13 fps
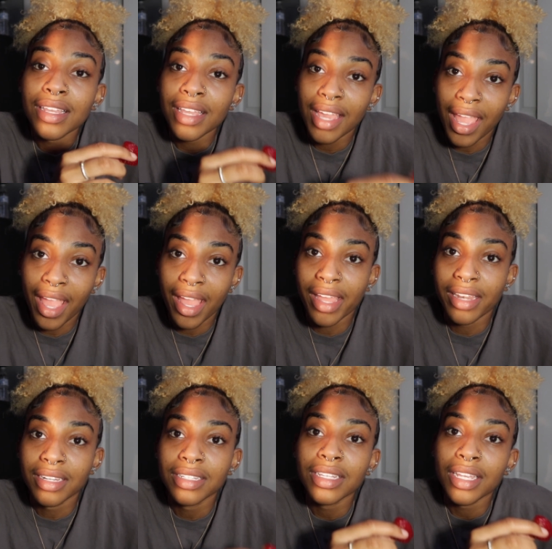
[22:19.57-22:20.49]

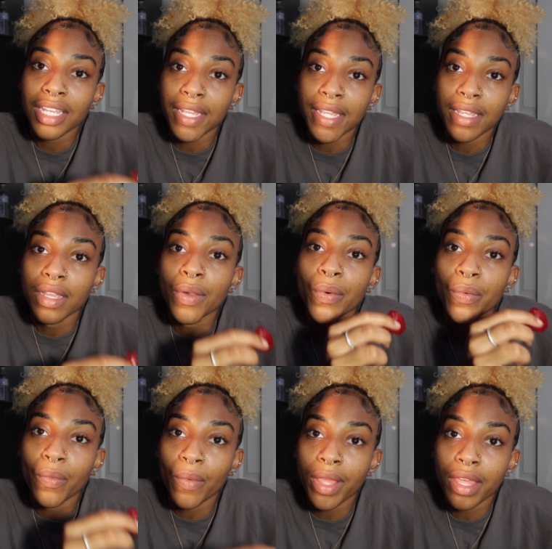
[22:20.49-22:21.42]
can, He
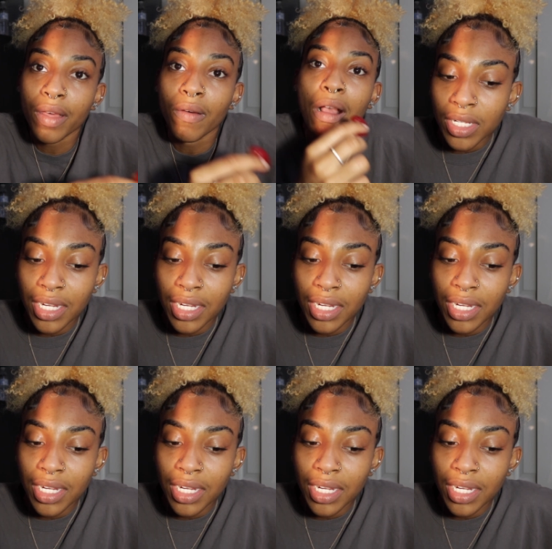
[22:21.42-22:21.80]
will.